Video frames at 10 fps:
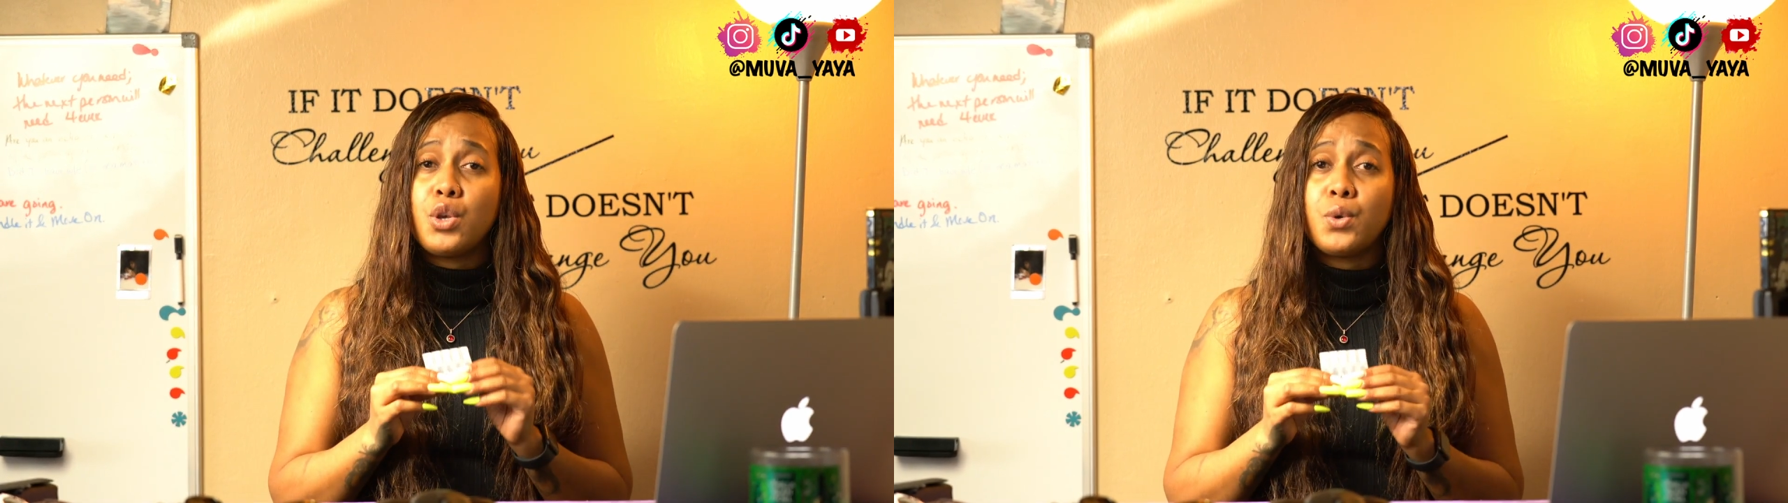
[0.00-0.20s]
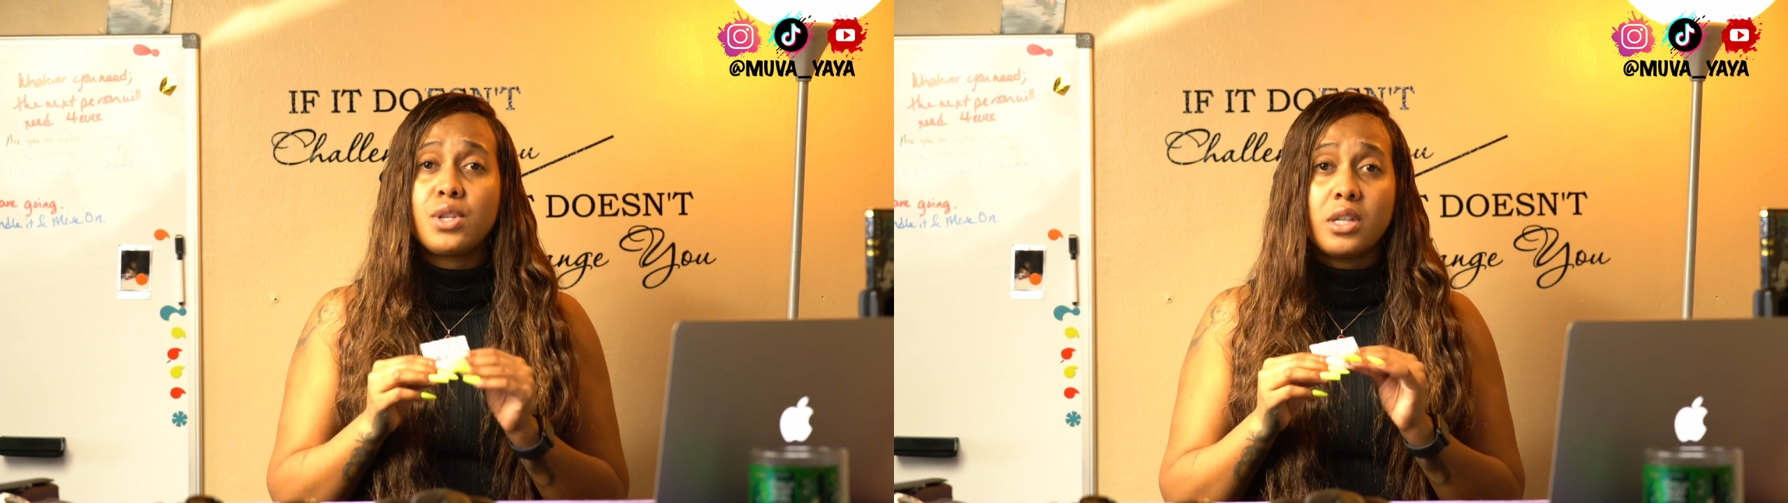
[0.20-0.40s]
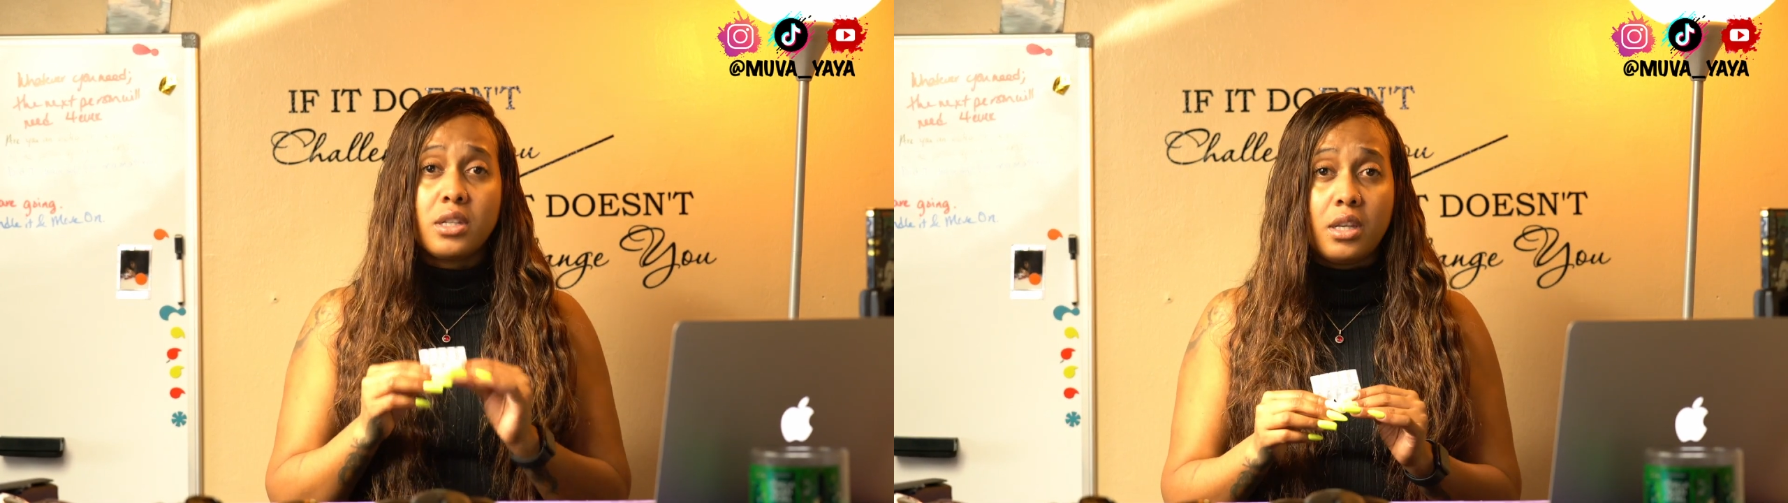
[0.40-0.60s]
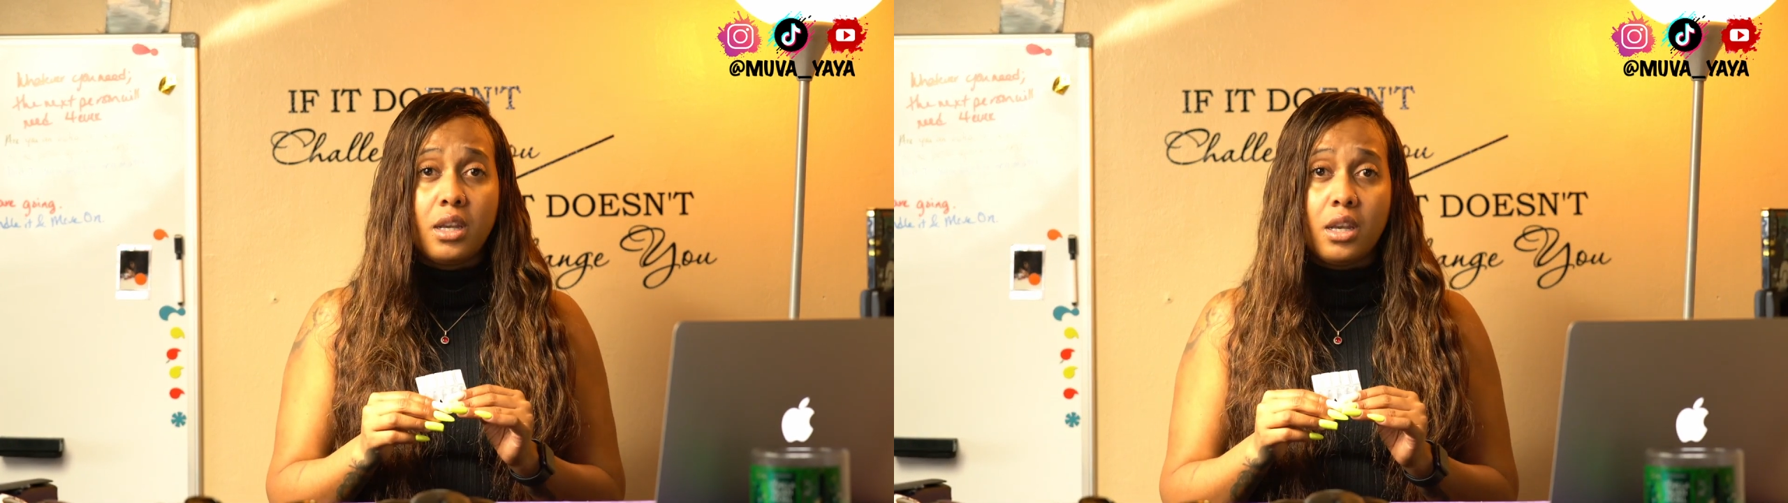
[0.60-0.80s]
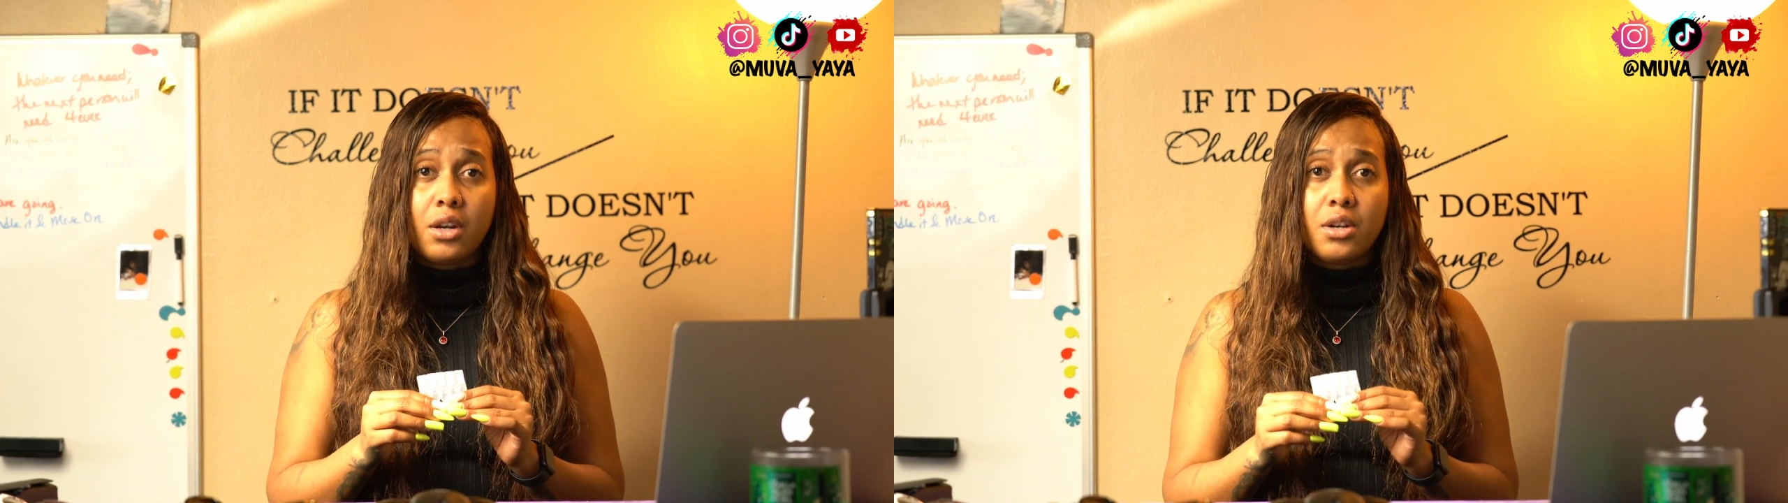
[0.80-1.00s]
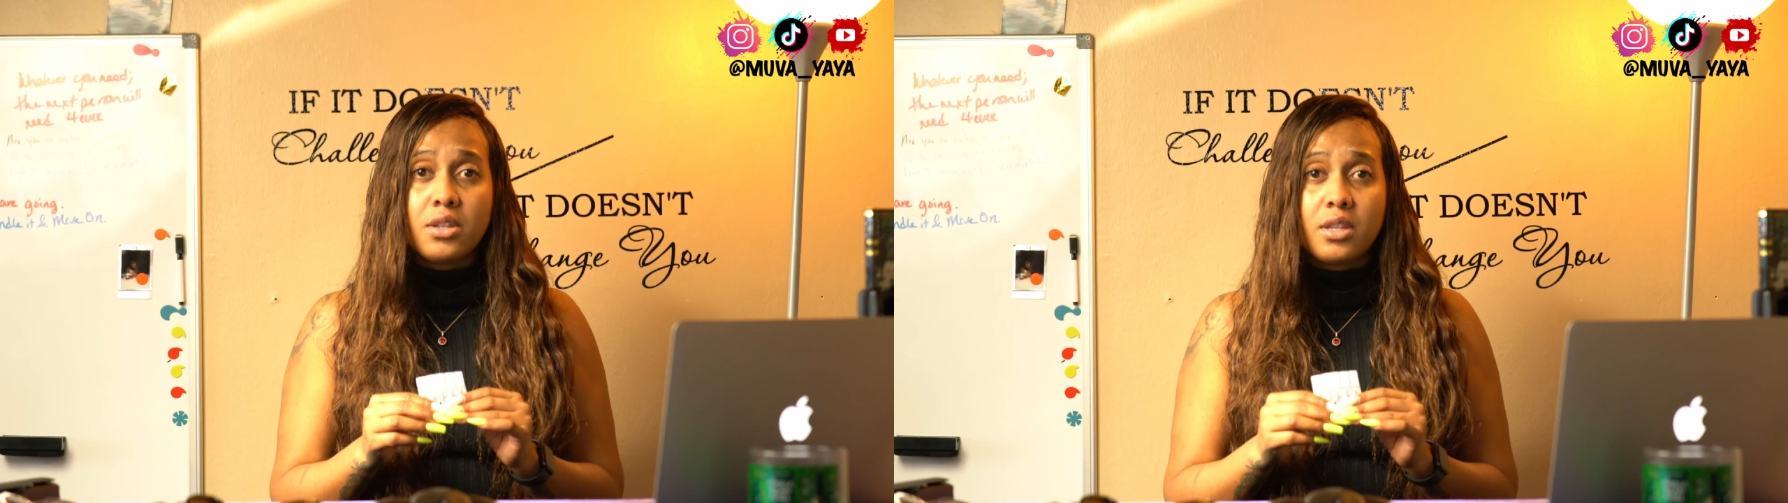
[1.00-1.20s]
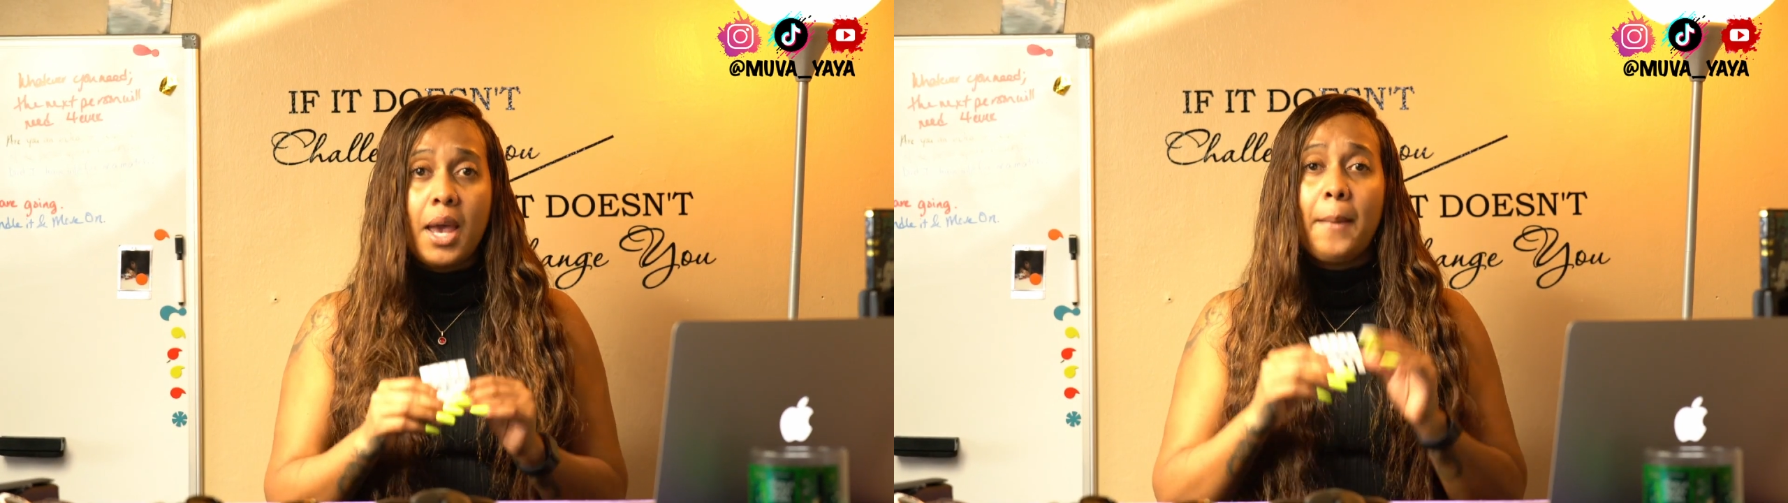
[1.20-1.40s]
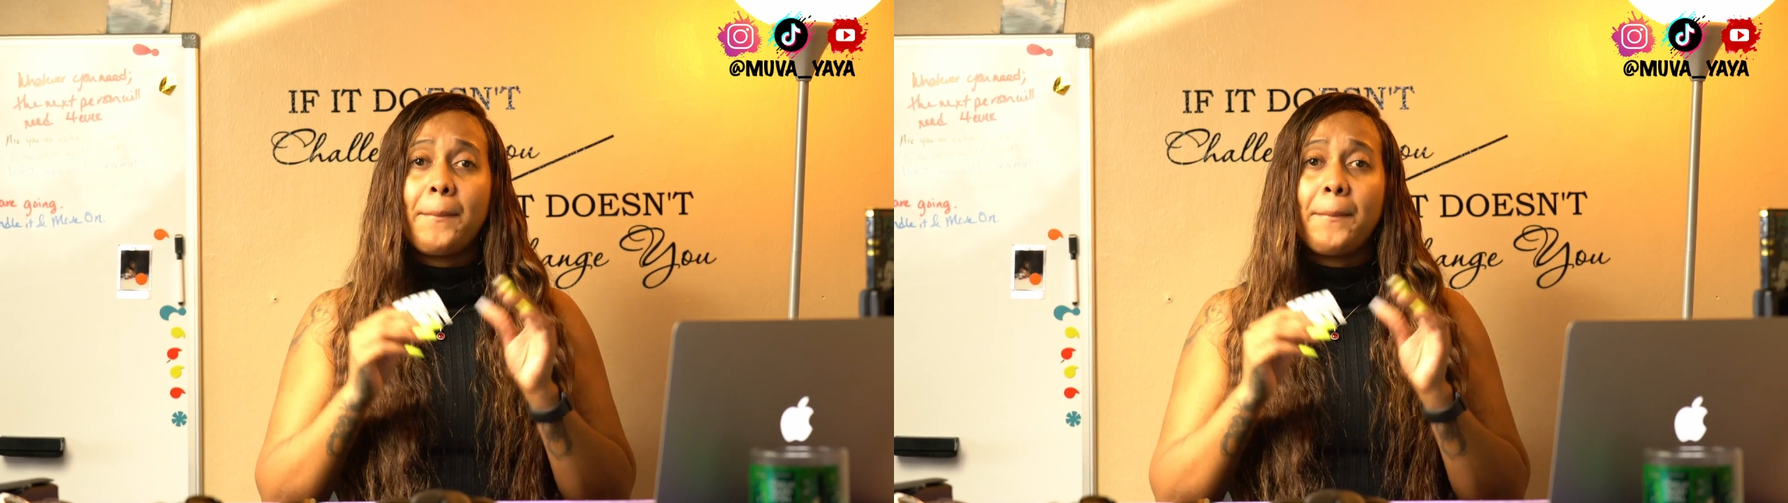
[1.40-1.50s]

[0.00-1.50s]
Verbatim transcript: use the tears